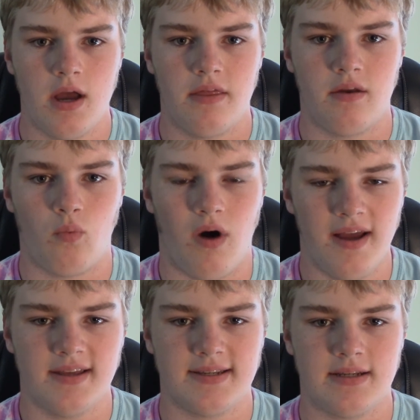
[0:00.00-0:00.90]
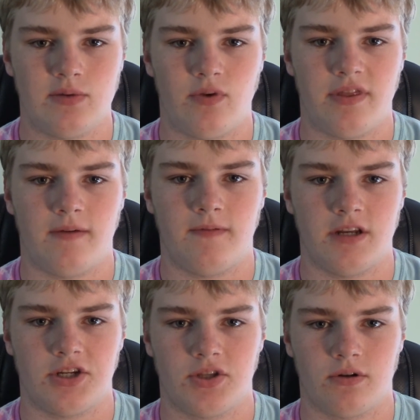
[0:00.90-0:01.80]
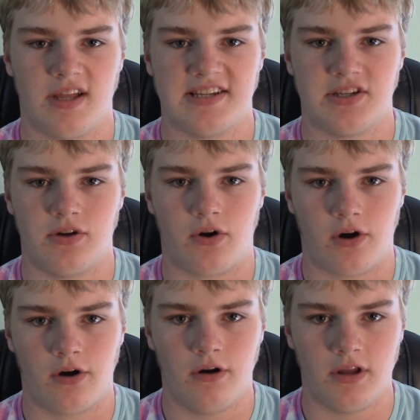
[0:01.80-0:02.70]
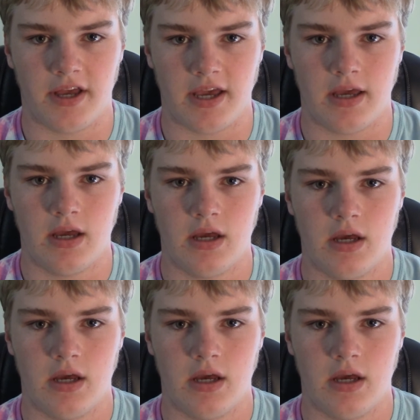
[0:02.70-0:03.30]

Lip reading: then why is it when they finish their lesson early,